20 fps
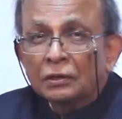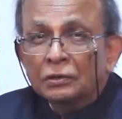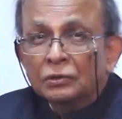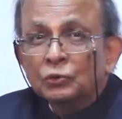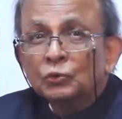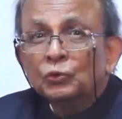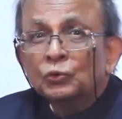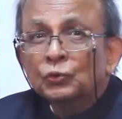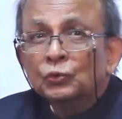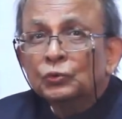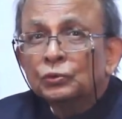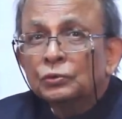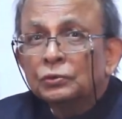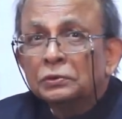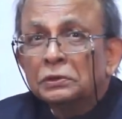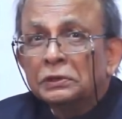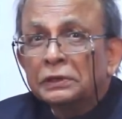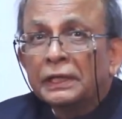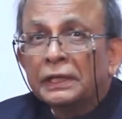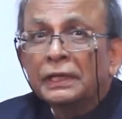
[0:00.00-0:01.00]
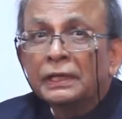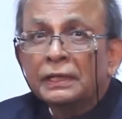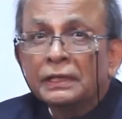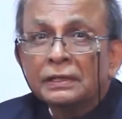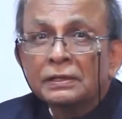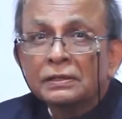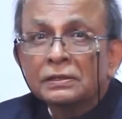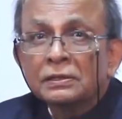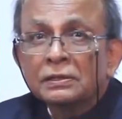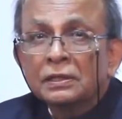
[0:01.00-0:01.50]
to today
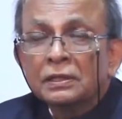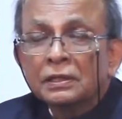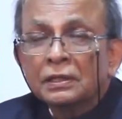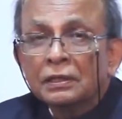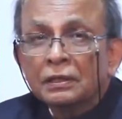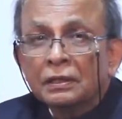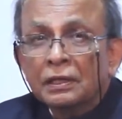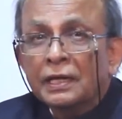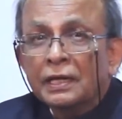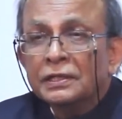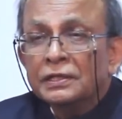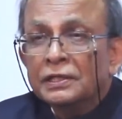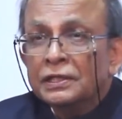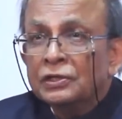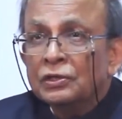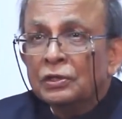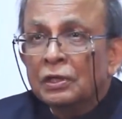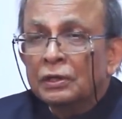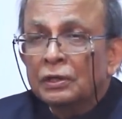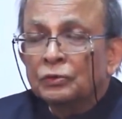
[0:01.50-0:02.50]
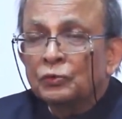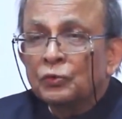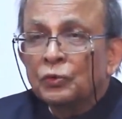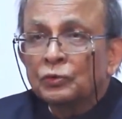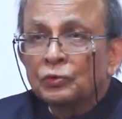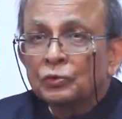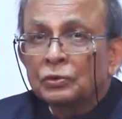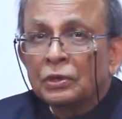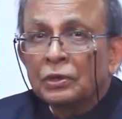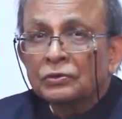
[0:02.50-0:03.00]
is
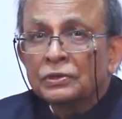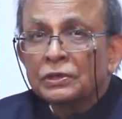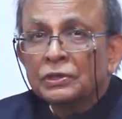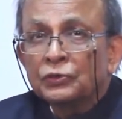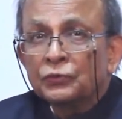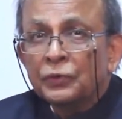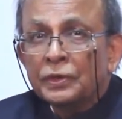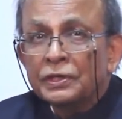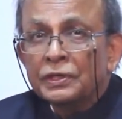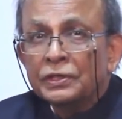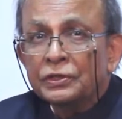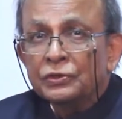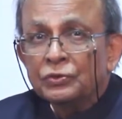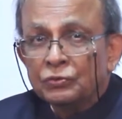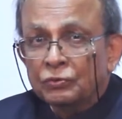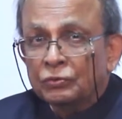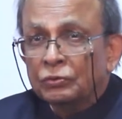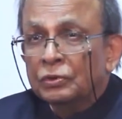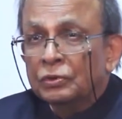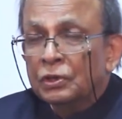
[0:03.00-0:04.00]
2022.